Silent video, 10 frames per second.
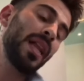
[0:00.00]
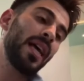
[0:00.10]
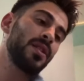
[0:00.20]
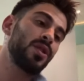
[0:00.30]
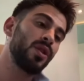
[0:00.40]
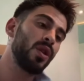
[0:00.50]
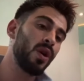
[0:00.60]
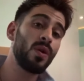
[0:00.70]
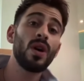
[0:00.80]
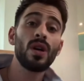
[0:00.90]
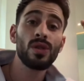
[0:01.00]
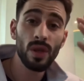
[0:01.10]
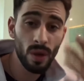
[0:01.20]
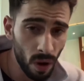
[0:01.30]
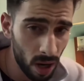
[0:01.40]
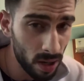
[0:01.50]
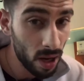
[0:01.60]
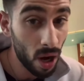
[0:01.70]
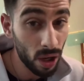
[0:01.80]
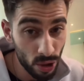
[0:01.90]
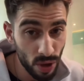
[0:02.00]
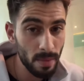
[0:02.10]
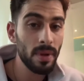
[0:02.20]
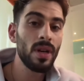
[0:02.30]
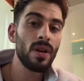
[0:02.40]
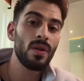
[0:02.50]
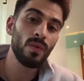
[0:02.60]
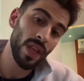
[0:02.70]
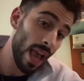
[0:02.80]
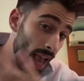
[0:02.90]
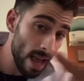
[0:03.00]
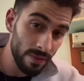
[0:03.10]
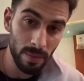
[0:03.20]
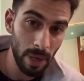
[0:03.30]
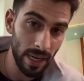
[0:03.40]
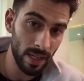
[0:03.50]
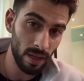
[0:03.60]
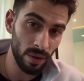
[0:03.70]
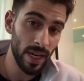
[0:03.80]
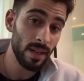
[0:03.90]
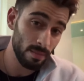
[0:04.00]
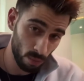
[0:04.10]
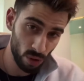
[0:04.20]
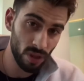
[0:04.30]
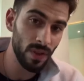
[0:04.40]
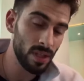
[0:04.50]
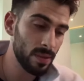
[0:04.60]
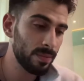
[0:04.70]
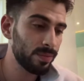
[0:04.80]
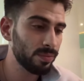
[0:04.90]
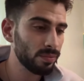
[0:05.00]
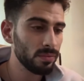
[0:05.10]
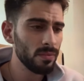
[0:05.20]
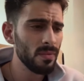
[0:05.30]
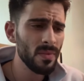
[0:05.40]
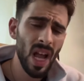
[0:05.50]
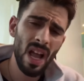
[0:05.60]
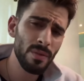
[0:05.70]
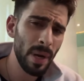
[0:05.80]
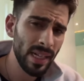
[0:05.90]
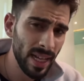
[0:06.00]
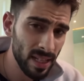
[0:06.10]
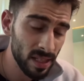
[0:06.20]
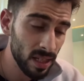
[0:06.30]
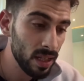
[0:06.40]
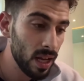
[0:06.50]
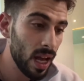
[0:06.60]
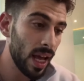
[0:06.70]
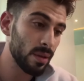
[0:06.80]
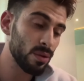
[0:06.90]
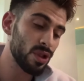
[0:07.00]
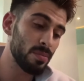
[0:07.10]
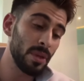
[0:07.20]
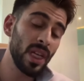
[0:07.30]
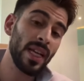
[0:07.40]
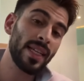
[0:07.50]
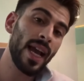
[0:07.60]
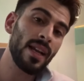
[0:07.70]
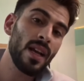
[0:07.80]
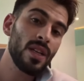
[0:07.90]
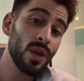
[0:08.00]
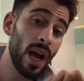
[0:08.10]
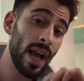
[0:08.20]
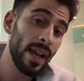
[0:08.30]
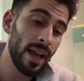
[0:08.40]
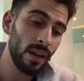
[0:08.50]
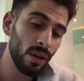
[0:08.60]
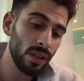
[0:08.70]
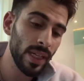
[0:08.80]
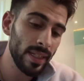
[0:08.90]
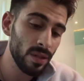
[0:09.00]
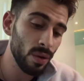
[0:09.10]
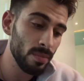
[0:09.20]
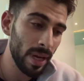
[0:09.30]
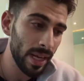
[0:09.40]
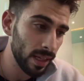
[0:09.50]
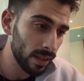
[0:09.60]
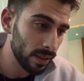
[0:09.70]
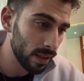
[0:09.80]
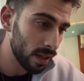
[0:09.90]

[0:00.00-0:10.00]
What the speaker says: a plan to go to Goa on a trip with everybody, okay, most of us. Everybody canceled, and it was just me and Kat. So I had already told I